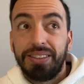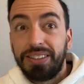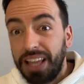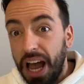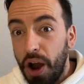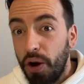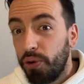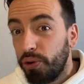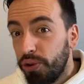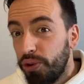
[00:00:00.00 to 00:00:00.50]

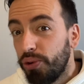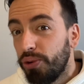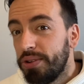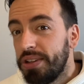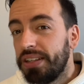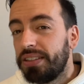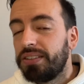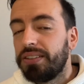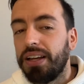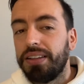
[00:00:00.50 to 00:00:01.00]
Tau
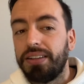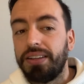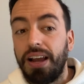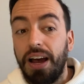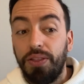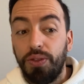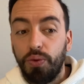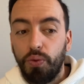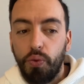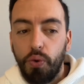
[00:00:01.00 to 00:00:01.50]
units that
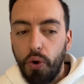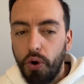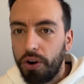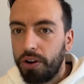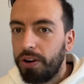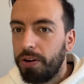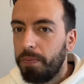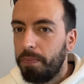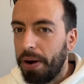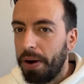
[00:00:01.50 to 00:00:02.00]
can
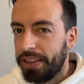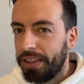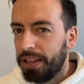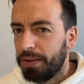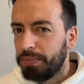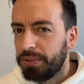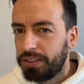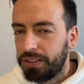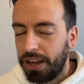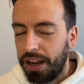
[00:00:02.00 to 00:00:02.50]
work by
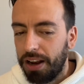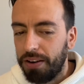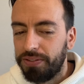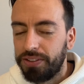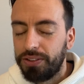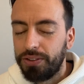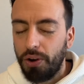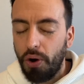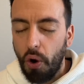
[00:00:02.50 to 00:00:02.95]
themselves,